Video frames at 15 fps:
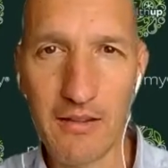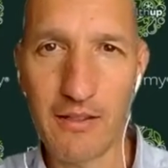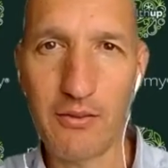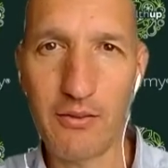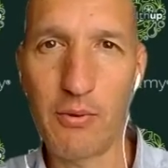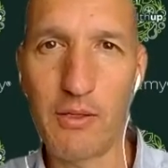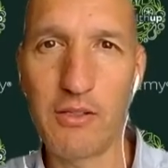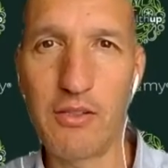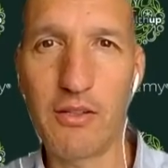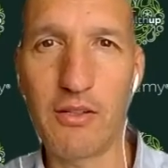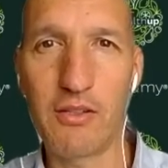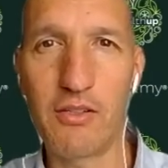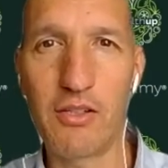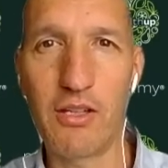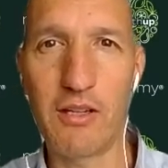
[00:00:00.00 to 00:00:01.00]
That's when
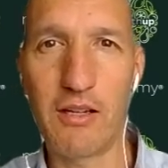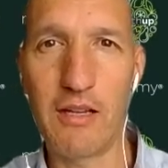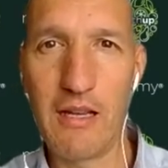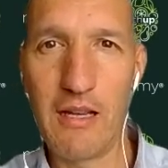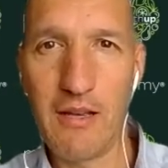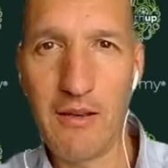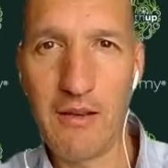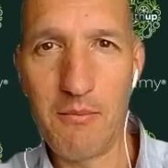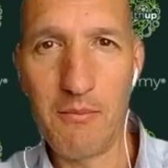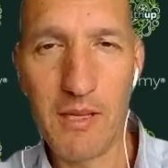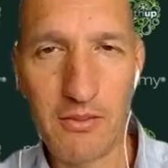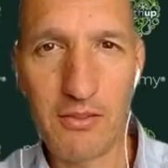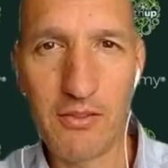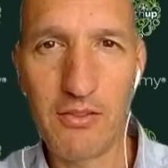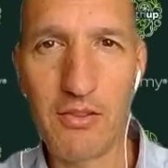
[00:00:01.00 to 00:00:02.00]
you can check
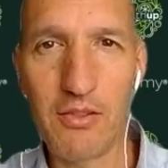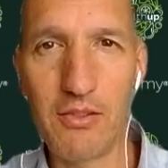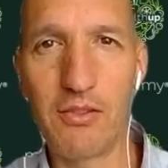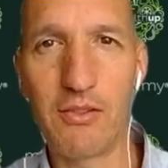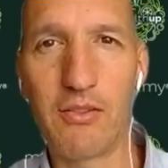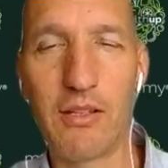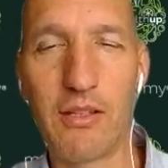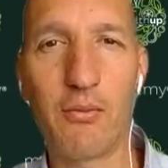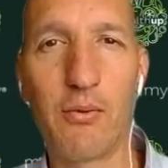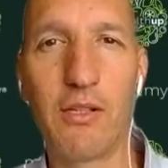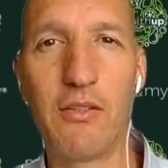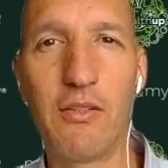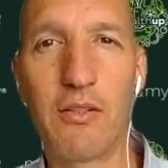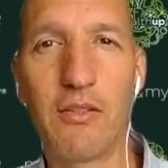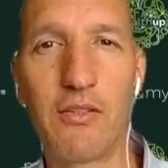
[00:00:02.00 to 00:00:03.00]
messages. That's
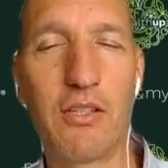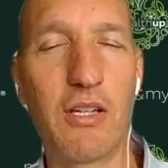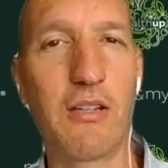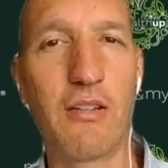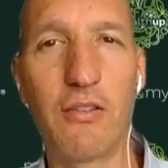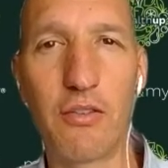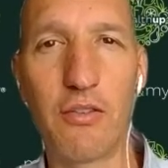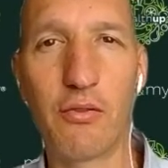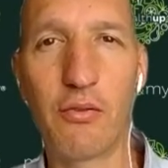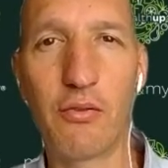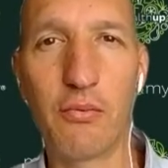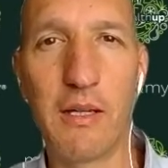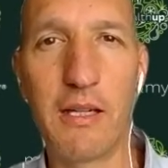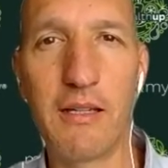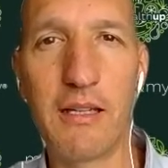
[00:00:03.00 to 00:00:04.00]
when you can check your
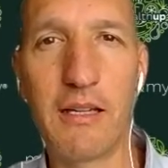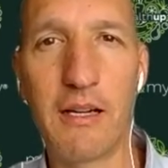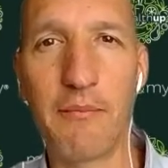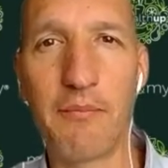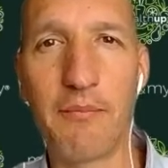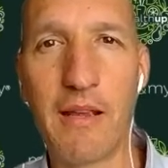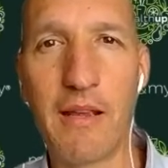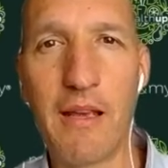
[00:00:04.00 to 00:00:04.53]
social media.